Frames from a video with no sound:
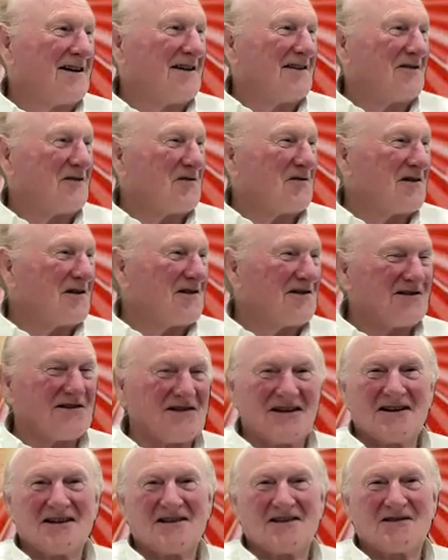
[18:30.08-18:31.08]
all those
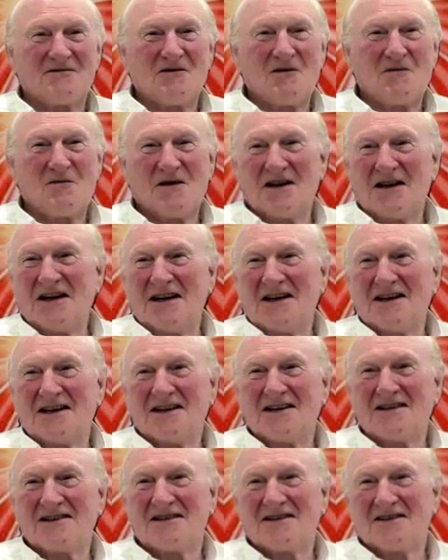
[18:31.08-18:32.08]
things that won't be
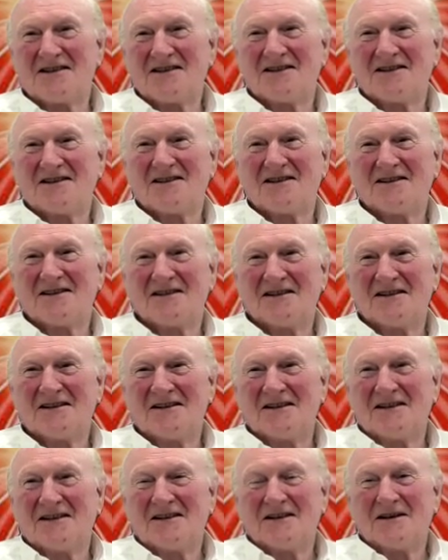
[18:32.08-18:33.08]
needed. So
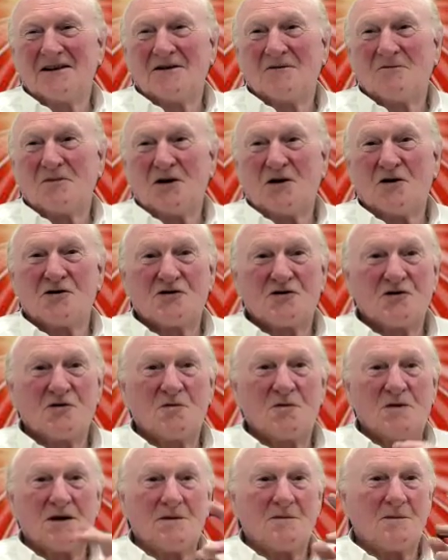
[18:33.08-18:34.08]
because you'll
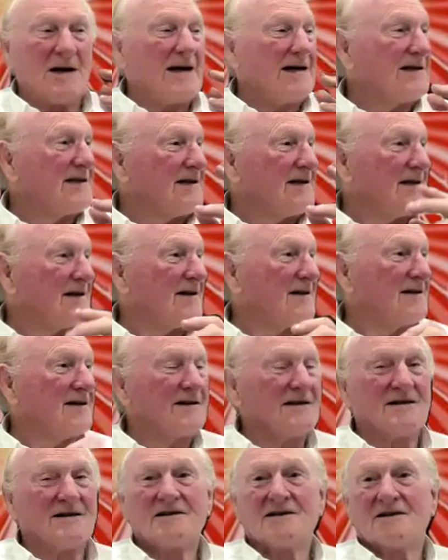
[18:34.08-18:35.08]
be a master,
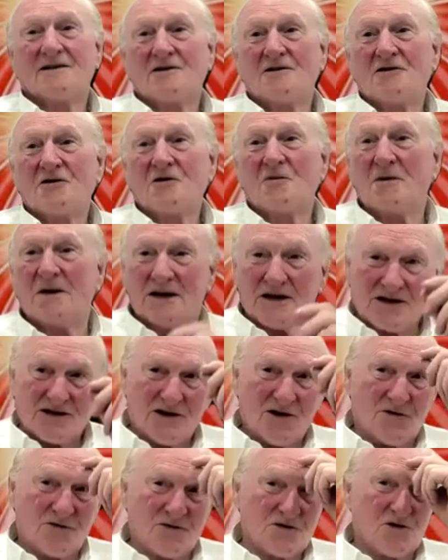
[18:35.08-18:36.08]
you'll be a
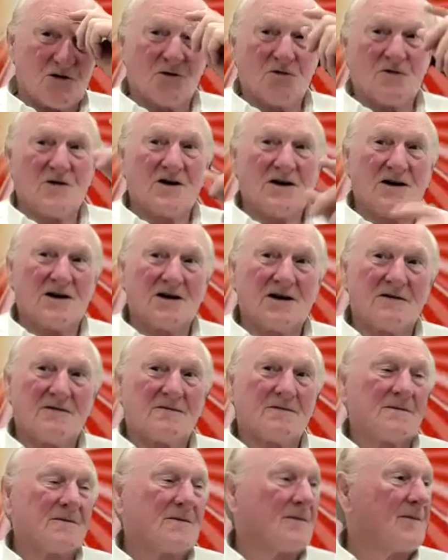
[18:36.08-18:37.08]
self-sovereign.
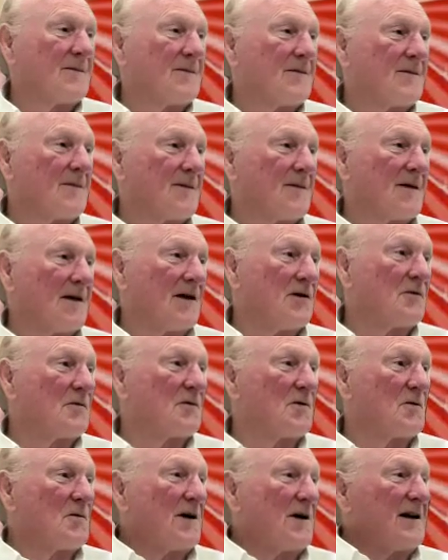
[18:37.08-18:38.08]
You're
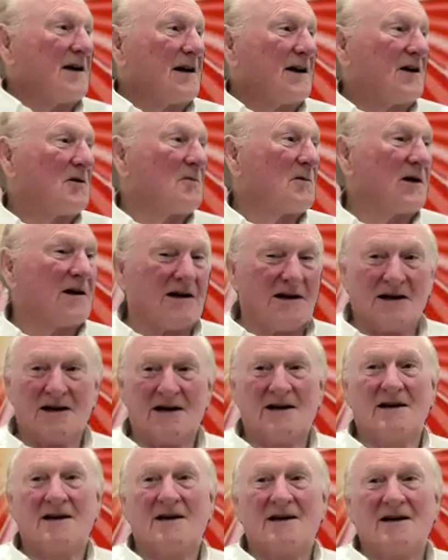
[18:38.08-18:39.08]
the one that'll be
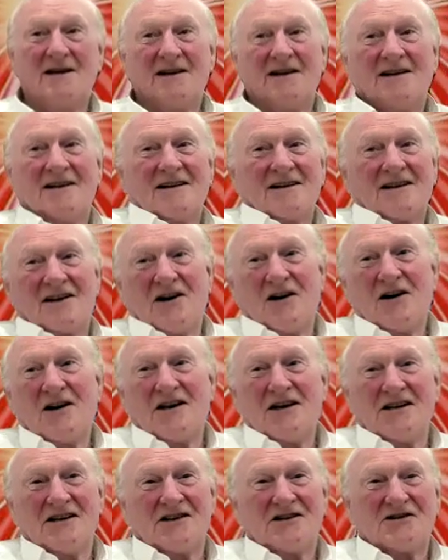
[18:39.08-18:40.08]

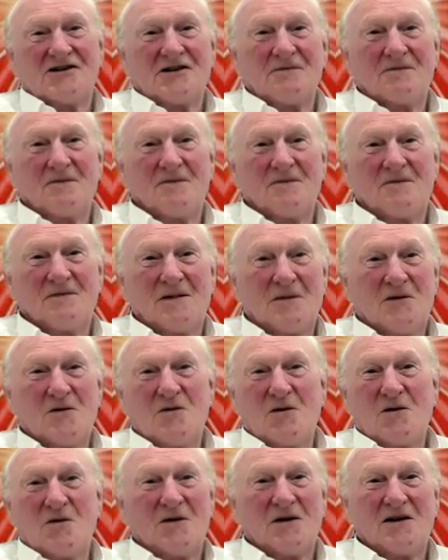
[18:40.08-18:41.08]
guiding the ship. Bubba
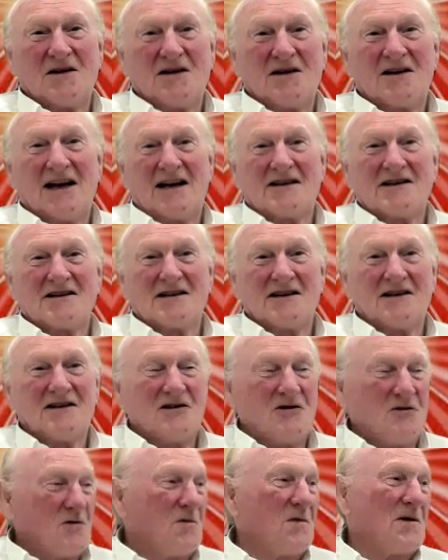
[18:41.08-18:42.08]
won't be there actually.
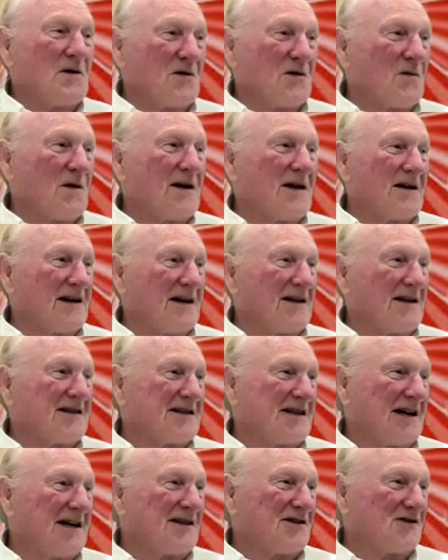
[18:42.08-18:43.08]
You'll be the one that
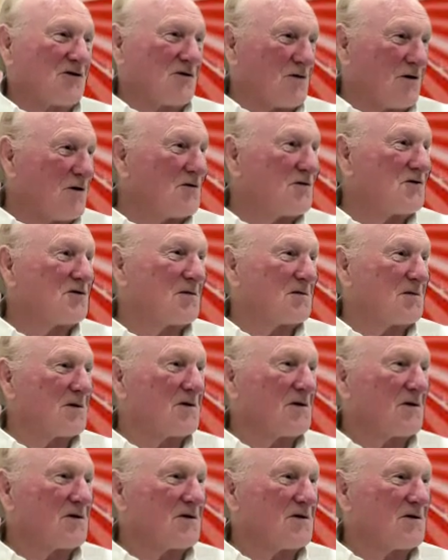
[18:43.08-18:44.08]
takes your own ship
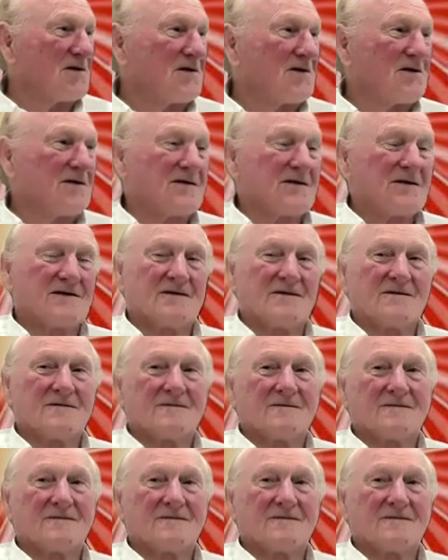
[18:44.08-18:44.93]
across. So